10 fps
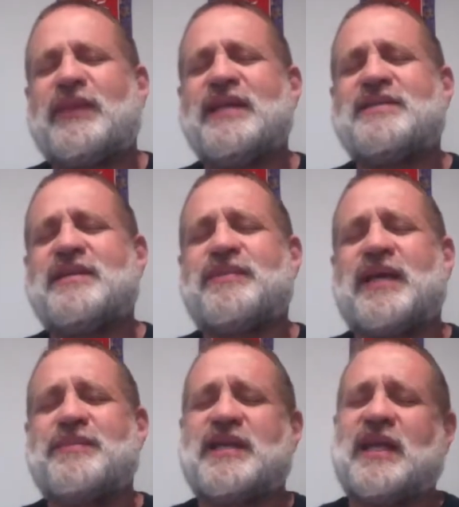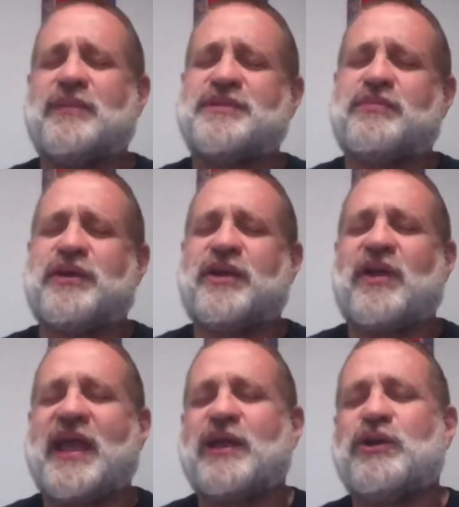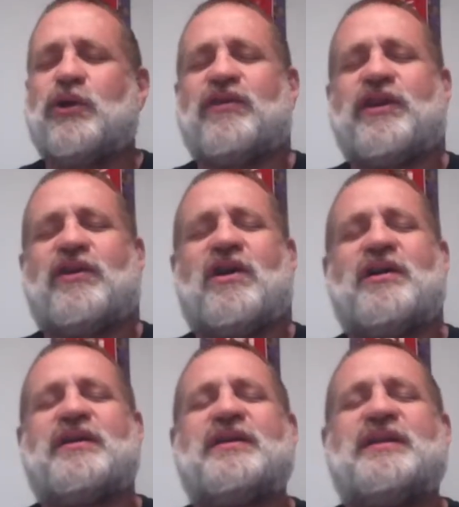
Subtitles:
And sometimes it helps to put your hand over your heart.